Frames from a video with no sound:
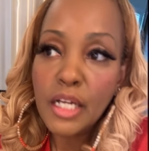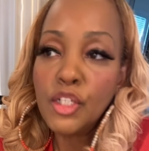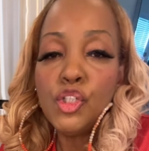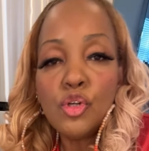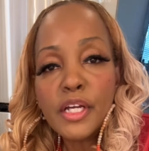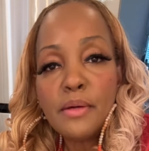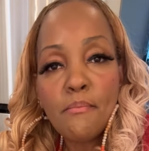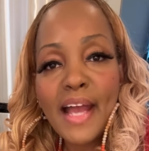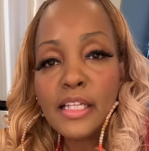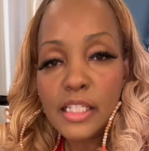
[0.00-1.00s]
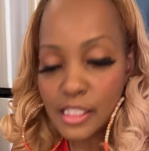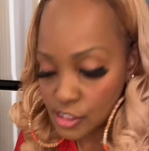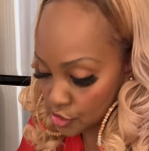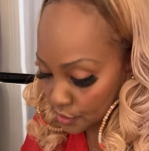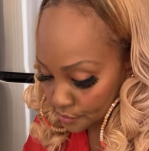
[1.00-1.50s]
You can make
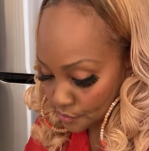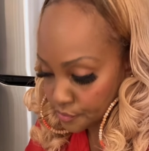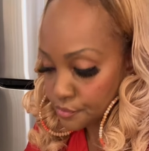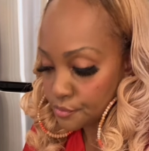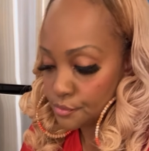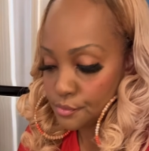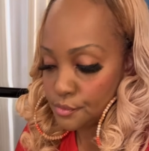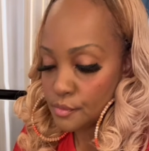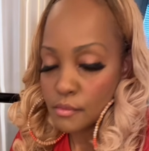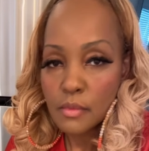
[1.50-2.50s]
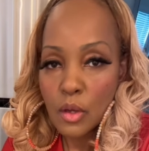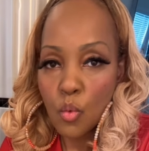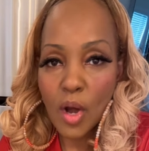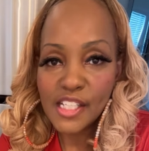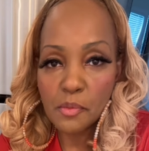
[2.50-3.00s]
this
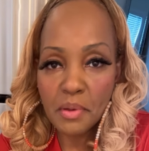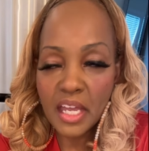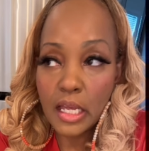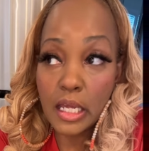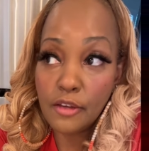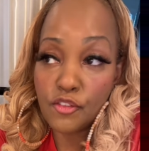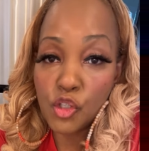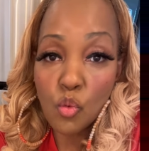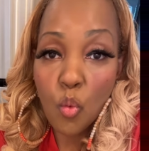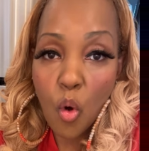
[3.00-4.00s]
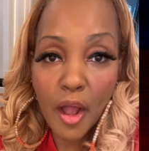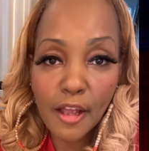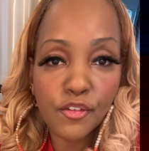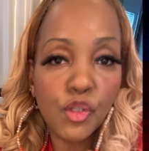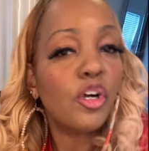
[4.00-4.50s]
recipe, and if
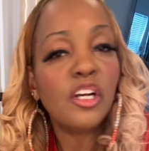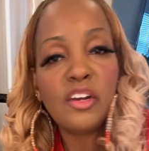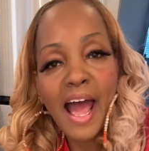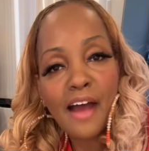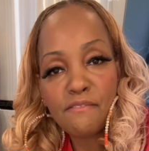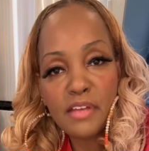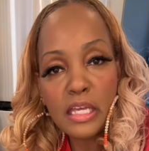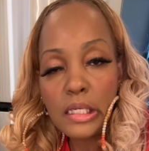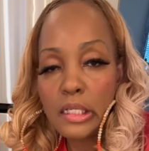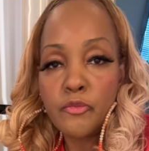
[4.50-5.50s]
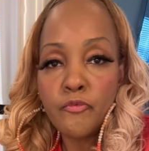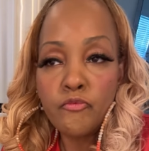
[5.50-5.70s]
you are not vegan,